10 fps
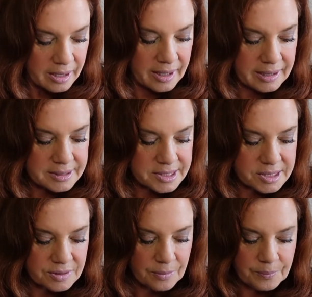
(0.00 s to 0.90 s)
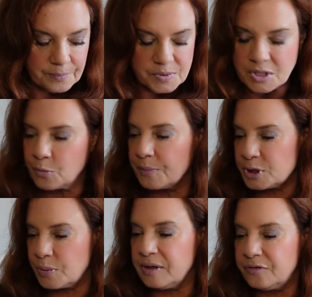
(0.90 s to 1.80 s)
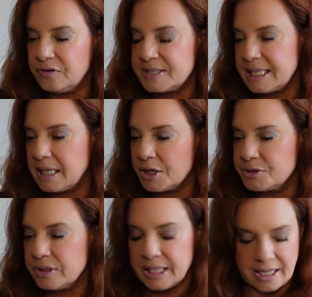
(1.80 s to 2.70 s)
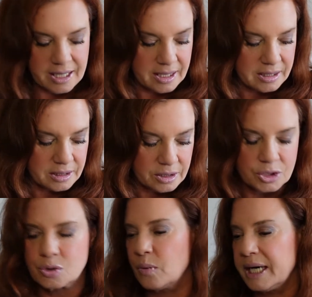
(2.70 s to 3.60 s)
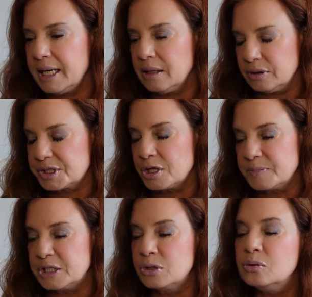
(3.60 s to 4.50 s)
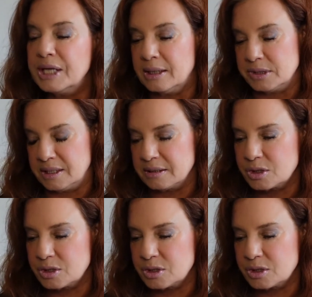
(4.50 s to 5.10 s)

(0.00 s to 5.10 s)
It's somewhere between fifteen hundred and twenty, or excuse me, two thousand.